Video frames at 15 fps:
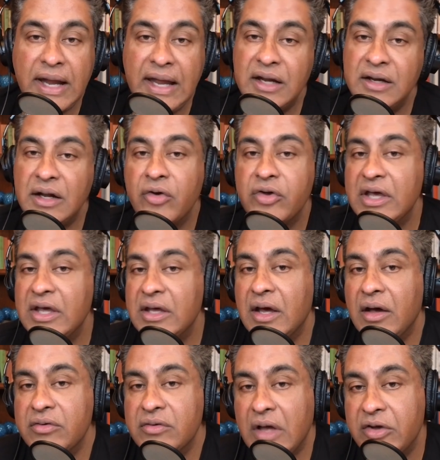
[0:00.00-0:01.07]
and I'll get
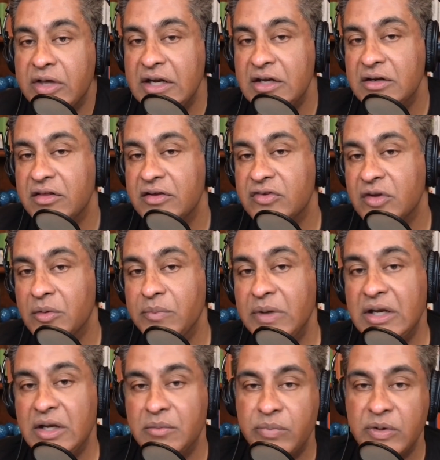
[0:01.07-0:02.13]
into this in a
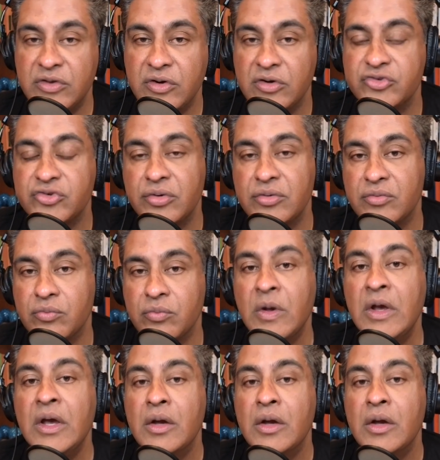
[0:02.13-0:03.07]
minute, but there are certain